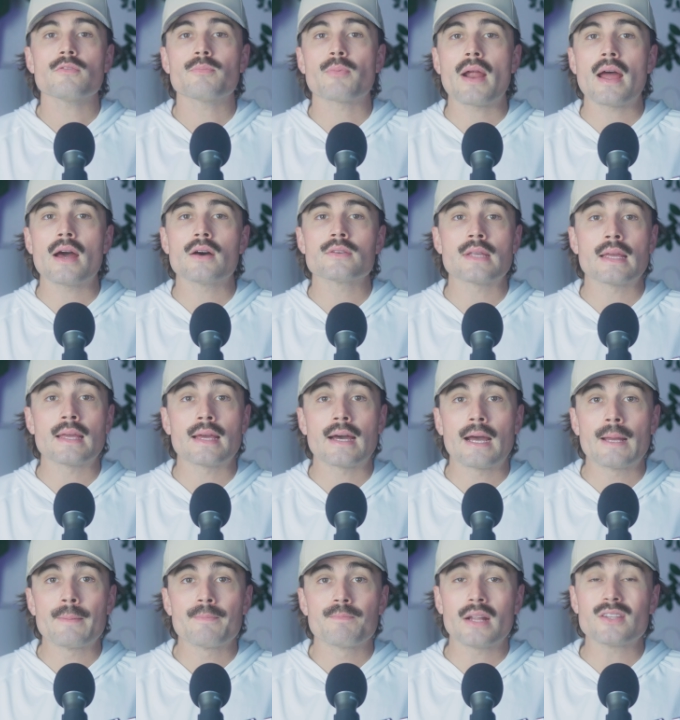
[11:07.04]
of
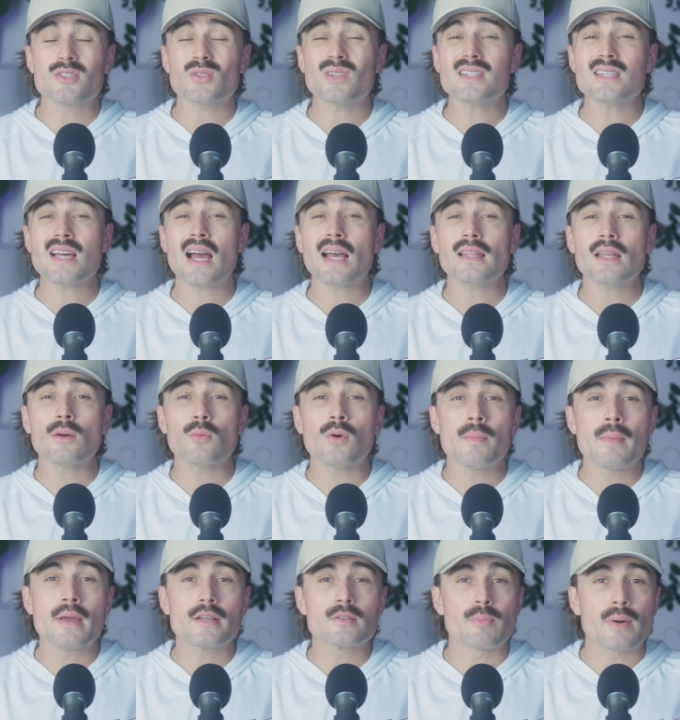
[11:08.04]
Browse.ai. All right, so let's highlight
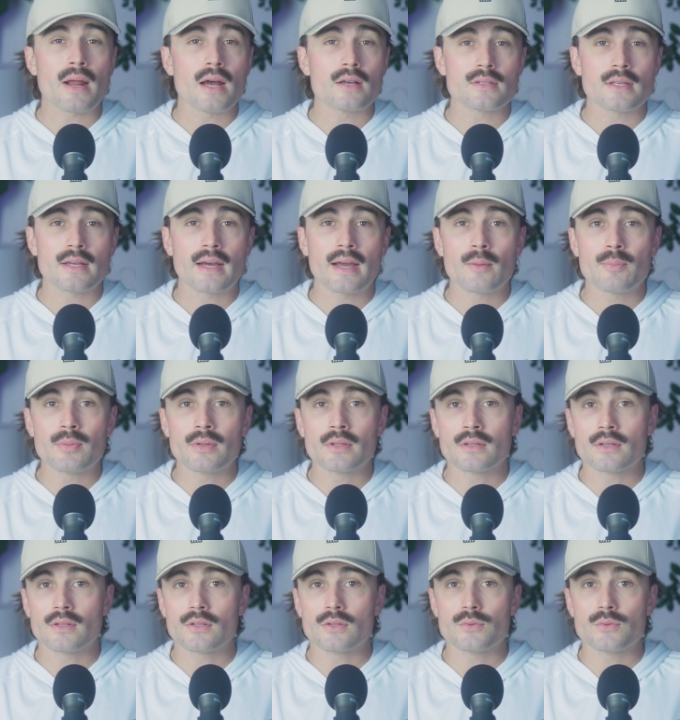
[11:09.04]
what makes Browse.ai appealing to